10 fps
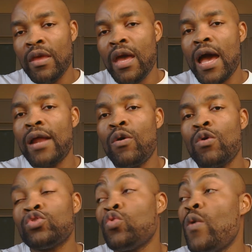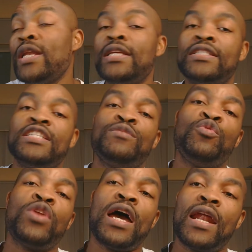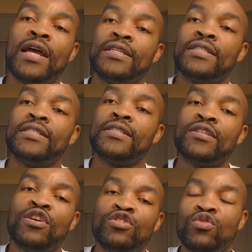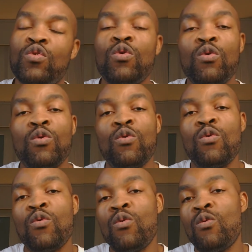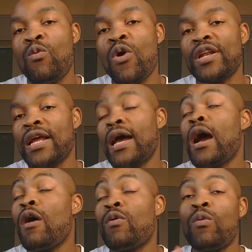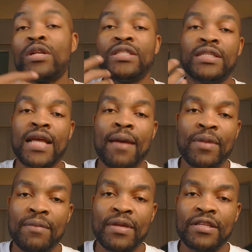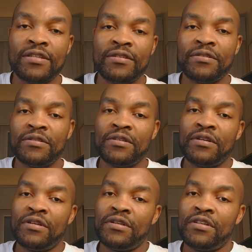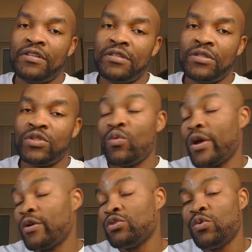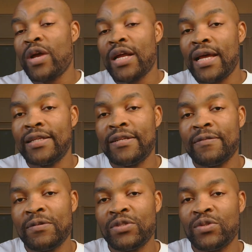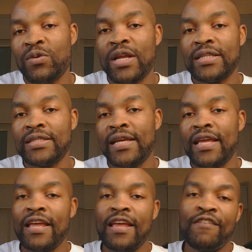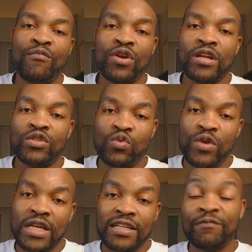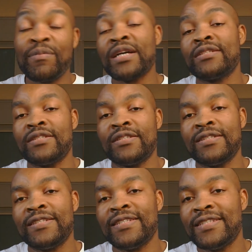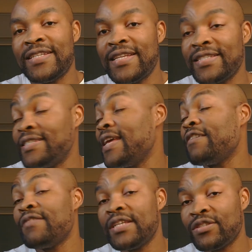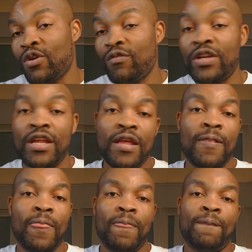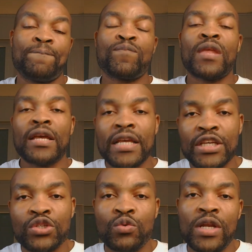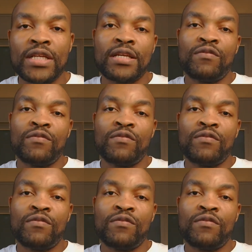And also when this dispute arises, so what is the time limit? So we're going to look at that. So let's say if more than 2 years have passed since the event of the issue. Let's take, for